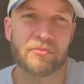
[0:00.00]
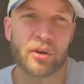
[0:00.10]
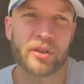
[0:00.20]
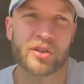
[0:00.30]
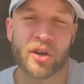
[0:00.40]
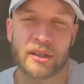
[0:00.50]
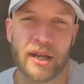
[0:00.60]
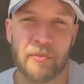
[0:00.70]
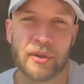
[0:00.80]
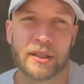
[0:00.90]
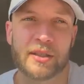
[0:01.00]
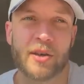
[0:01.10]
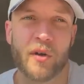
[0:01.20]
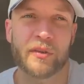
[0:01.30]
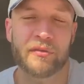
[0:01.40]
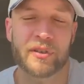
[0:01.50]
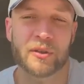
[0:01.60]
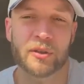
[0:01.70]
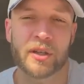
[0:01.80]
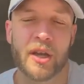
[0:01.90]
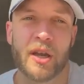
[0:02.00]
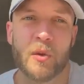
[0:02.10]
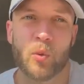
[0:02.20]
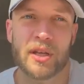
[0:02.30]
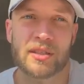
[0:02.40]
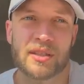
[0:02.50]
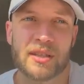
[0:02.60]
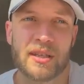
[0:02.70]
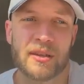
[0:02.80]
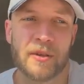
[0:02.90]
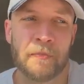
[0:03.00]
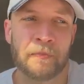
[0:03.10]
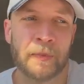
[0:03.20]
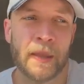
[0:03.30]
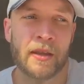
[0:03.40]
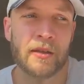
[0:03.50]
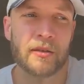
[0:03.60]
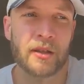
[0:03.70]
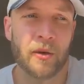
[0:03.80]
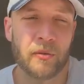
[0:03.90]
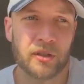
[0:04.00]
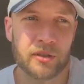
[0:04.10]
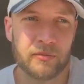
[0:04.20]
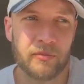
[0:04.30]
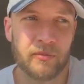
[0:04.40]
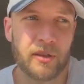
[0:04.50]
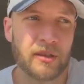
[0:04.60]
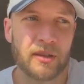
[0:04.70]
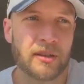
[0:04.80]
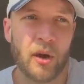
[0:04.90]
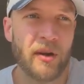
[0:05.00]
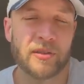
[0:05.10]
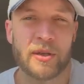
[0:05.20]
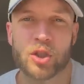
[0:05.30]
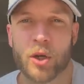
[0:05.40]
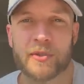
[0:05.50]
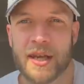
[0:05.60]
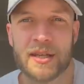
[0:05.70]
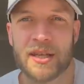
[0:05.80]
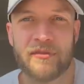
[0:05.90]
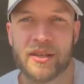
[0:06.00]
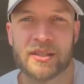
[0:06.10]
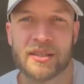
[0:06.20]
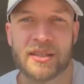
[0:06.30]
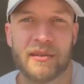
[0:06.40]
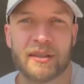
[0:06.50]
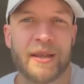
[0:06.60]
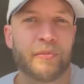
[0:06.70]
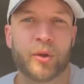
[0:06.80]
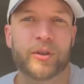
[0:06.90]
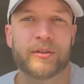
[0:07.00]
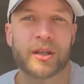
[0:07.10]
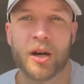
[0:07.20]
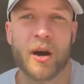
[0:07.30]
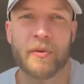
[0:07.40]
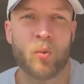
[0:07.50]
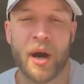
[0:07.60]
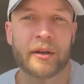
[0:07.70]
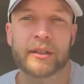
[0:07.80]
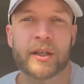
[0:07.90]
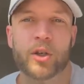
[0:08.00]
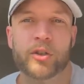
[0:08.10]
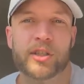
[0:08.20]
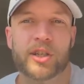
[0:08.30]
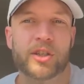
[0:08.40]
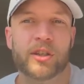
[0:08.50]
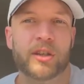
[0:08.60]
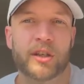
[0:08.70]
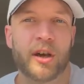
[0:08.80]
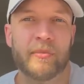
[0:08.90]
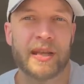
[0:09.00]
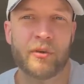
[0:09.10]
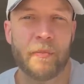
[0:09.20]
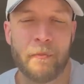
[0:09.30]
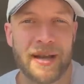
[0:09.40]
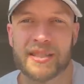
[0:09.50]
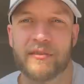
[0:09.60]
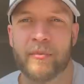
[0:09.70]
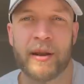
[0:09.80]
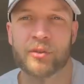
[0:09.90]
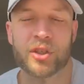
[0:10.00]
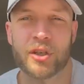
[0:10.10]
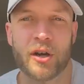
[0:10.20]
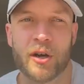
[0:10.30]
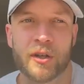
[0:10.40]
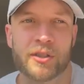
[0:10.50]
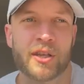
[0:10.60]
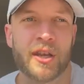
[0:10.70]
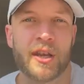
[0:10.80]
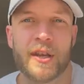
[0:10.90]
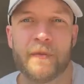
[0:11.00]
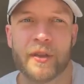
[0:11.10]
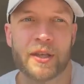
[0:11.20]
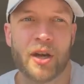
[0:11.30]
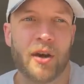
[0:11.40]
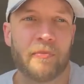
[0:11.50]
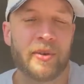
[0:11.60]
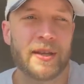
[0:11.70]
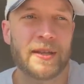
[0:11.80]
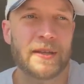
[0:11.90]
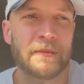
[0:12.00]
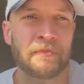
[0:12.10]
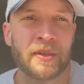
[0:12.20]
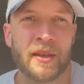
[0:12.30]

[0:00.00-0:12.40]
product that's not a liability on the field. We need to see them, you know, they don't have to be a top 10 defense necessarily, but they can't be wildly inconsistent. They can't be giving up massive amounts of yards. They can't be